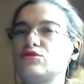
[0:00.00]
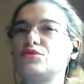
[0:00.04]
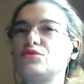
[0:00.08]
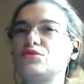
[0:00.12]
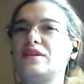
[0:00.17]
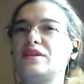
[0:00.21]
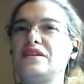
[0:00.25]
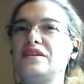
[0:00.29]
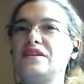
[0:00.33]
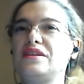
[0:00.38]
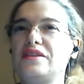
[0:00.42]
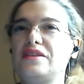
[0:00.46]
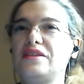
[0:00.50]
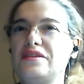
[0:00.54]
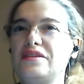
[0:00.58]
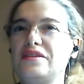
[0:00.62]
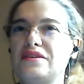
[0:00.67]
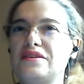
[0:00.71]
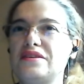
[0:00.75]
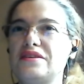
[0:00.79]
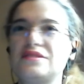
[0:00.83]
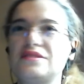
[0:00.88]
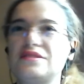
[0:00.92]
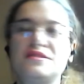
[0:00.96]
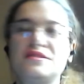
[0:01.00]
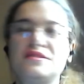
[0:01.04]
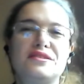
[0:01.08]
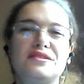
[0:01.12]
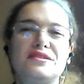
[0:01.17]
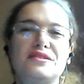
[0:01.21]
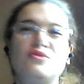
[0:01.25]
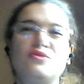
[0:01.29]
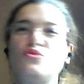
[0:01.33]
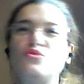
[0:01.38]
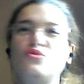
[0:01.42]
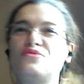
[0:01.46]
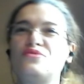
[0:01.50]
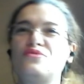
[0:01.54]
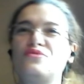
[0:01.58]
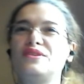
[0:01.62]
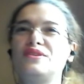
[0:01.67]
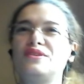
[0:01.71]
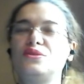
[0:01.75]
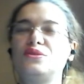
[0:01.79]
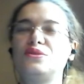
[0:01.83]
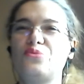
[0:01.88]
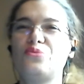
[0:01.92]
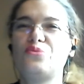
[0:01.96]
20 years all over
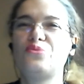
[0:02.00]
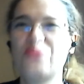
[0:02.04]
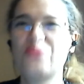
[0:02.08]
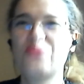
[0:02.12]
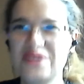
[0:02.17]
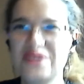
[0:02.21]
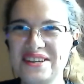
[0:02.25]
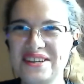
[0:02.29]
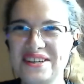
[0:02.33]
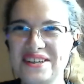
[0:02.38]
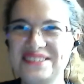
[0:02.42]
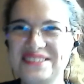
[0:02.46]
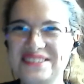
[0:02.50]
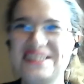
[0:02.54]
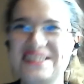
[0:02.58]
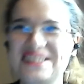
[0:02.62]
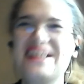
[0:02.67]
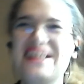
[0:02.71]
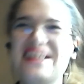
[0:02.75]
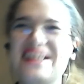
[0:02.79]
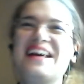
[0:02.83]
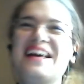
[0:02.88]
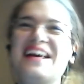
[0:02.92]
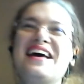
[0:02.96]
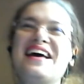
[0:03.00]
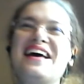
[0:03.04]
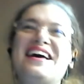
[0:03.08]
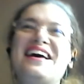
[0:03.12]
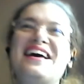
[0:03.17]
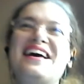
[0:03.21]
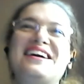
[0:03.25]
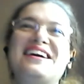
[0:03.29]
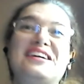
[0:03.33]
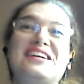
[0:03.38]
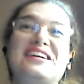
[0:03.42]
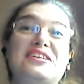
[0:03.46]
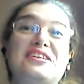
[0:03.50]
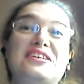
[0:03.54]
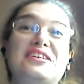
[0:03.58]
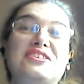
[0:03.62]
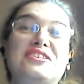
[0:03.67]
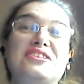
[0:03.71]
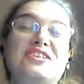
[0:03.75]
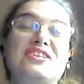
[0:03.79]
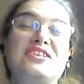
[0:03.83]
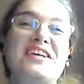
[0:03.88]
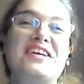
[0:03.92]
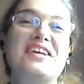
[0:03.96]
the world.
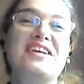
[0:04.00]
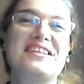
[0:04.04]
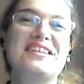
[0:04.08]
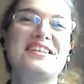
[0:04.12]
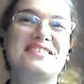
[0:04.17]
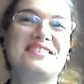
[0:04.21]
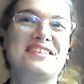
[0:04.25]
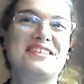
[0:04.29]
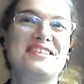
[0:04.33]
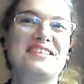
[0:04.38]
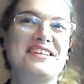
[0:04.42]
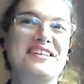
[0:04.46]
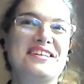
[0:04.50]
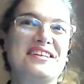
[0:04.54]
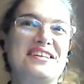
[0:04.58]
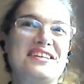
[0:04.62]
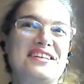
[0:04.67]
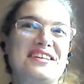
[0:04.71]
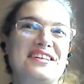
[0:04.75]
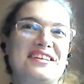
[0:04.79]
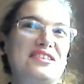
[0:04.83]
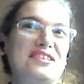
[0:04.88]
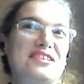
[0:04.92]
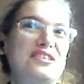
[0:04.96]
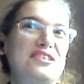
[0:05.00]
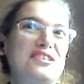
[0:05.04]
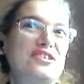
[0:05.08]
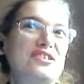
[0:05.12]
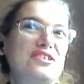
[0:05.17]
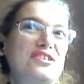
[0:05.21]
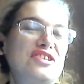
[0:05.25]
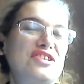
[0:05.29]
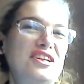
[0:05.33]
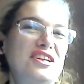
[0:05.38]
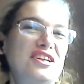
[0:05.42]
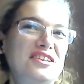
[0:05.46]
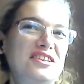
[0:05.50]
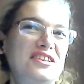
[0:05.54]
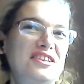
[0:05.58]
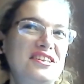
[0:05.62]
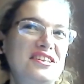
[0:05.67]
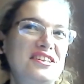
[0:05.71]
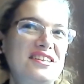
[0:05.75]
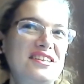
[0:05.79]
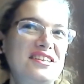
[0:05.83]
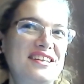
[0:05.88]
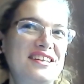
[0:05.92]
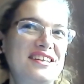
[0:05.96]
She has
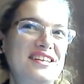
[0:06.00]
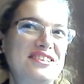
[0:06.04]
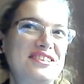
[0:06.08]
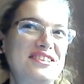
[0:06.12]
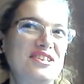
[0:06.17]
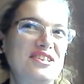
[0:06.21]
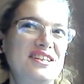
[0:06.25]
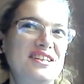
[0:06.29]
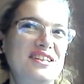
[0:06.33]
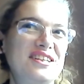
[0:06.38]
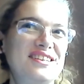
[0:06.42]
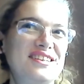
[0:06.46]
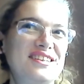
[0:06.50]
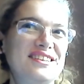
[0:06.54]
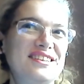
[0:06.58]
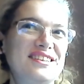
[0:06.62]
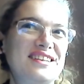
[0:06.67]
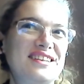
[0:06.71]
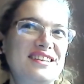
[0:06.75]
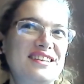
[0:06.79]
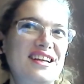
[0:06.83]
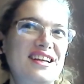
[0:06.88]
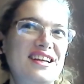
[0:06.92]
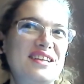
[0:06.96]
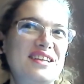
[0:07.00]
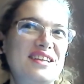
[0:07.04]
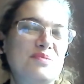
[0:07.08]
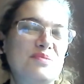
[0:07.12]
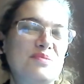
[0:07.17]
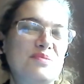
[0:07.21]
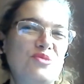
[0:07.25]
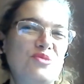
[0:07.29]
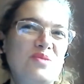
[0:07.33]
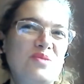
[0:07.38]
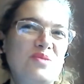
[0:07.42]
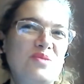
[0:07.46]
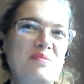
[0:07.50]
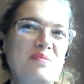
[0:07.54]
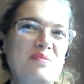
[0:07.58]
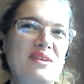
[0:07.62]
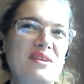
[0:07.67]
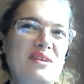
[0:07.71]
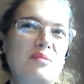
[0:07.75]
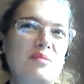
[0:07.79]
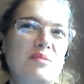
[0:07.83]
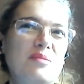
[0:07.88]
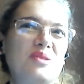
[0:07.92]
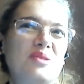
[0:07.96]
children, and she'll tell us more
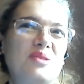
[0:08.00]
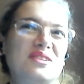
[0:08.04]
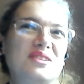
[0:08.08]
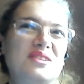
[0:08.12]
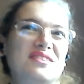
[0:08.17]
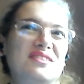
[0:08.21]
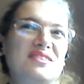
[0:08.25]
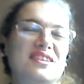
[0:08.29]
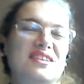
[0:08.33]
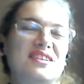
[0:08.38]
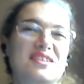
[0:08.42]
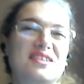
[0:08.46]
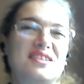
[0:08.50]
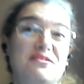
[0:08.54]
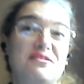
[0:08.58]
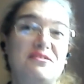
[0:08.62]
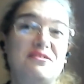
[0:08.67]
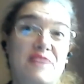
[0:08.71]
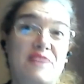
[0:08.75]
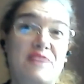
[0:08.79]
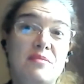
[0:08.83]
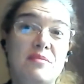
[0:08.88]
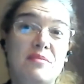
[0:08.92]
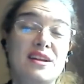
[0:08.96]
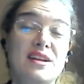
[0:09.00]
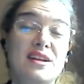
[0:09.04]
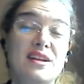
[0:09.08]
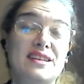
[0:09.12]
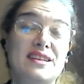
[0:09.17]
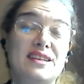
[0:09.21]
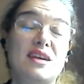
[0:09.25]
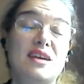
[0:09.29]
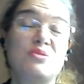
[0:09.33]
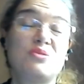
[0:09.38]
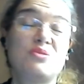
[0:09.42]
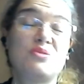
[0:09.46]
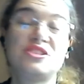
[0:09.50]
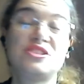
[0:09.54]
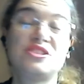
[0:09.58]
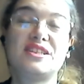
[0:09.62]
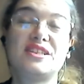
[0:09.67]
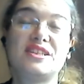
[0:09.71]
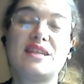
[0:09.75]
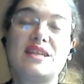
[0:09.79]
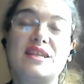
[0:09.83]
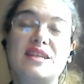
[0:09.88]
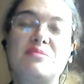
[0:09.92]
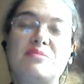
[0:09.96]
maybe about her family and how she
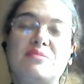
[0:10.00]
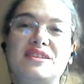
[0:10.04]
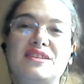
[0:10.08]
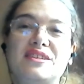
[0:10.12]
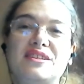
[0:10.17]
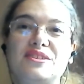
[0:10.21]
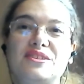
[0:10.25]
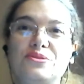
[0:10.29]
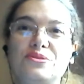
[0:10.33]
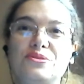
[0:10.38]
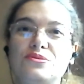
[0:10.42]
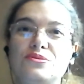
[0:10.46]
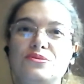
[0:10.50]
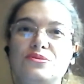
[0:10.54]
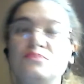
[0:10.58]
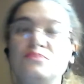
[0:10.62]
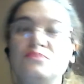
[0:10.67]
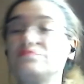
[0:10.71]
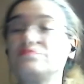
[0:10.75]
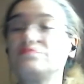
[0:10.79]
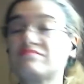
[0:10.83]
adapted to